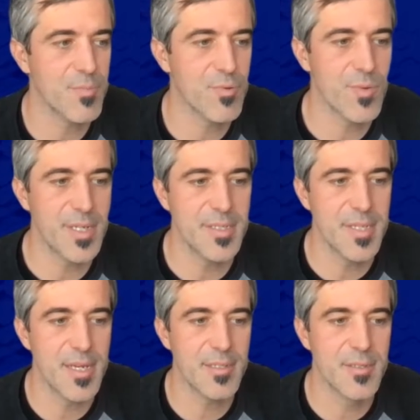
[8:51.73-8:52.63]

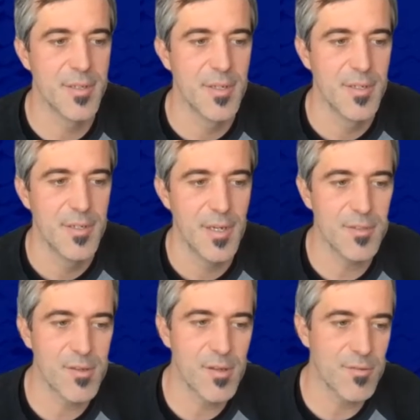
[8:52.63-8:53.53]
Preset, I
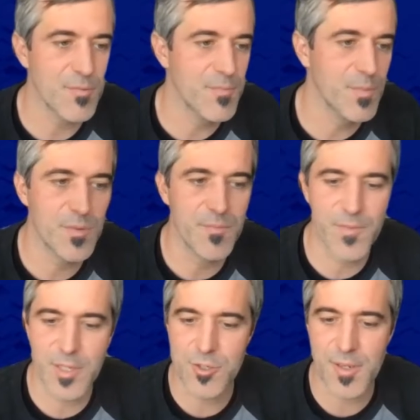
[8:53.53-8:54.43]
took on some
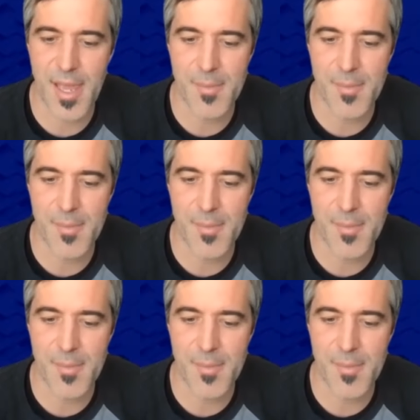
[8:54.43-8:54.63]
venture